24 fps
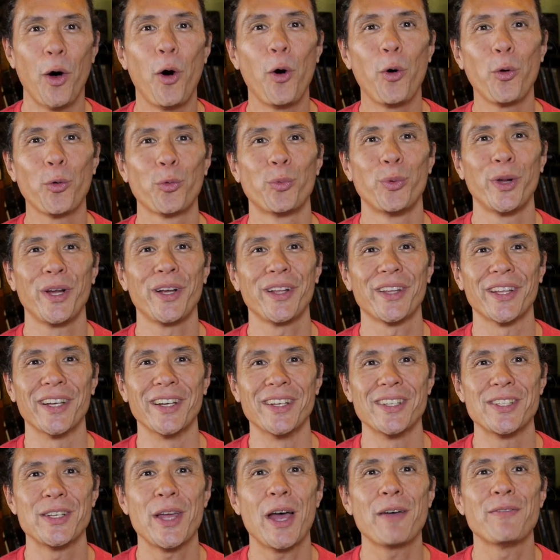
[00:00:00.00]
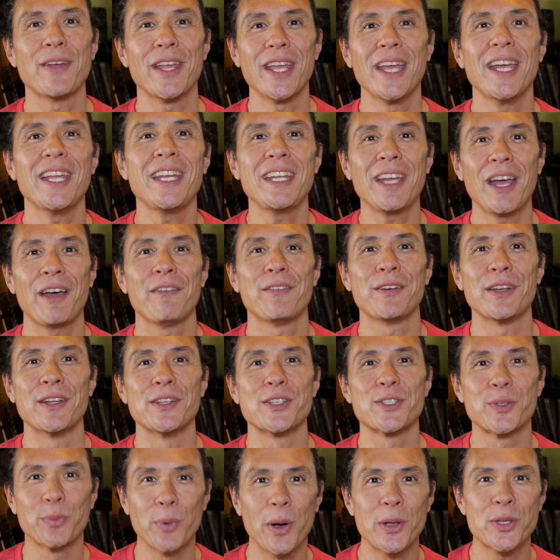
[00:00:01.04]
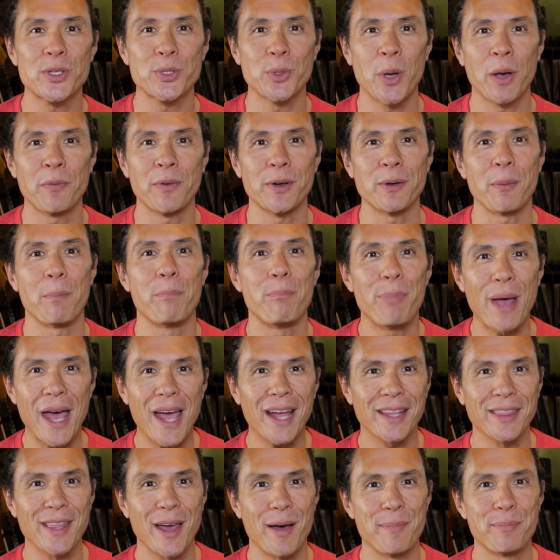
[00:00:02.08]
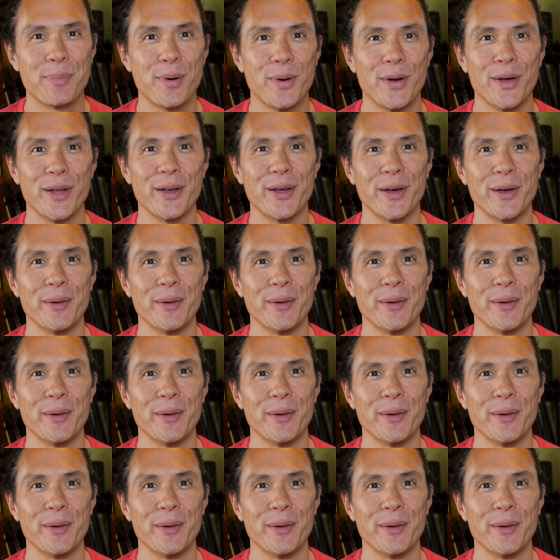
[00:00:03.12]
Oh, really? Do you have any evidence whatsoever to back that point